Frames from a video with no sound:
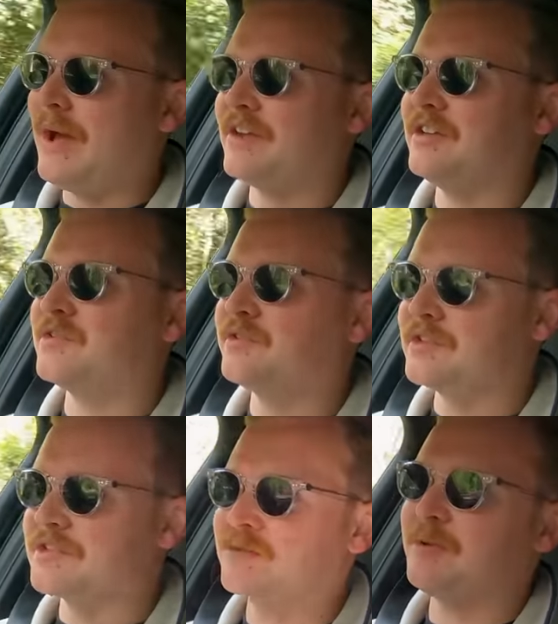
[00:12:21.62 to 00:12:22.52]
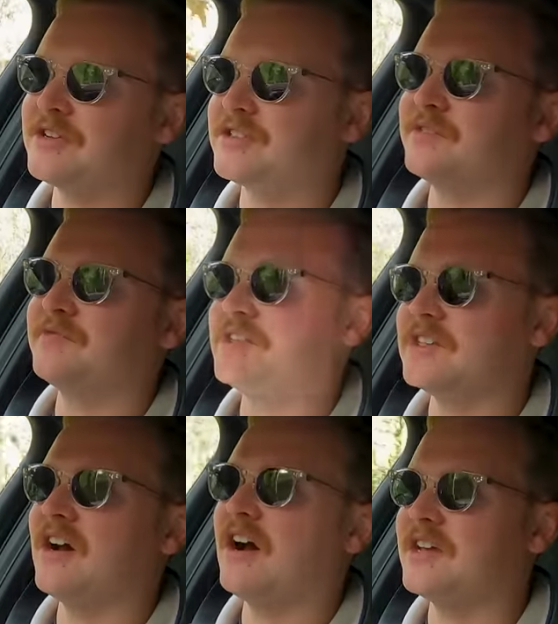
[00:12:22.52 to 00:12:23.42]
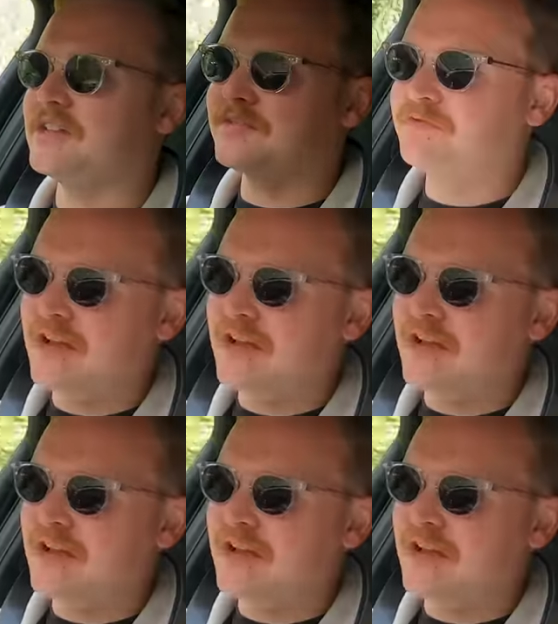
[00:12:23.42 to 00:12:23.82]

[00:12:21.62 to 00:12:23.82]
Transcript: package for the suspension of this car is